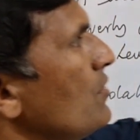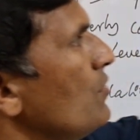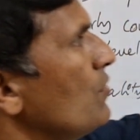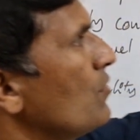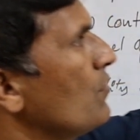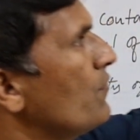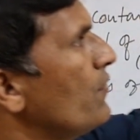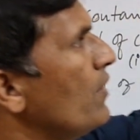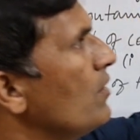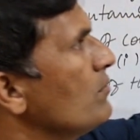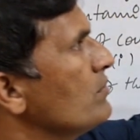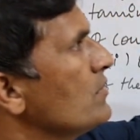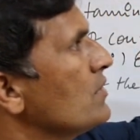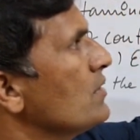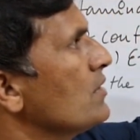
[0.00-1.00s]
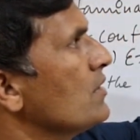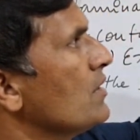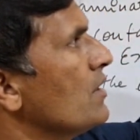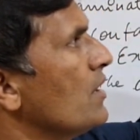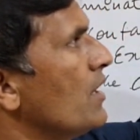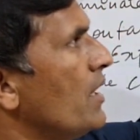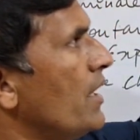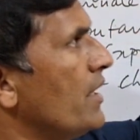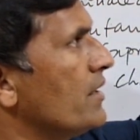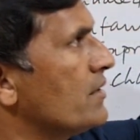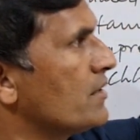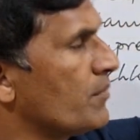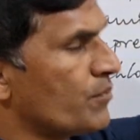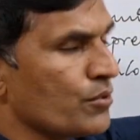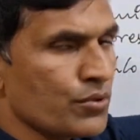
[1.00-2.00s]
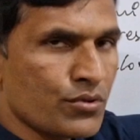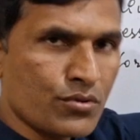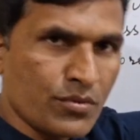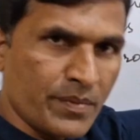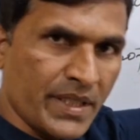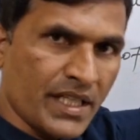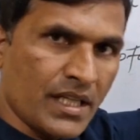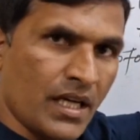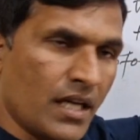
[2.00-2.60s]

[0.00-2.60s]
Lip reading: chloroform and supposed to be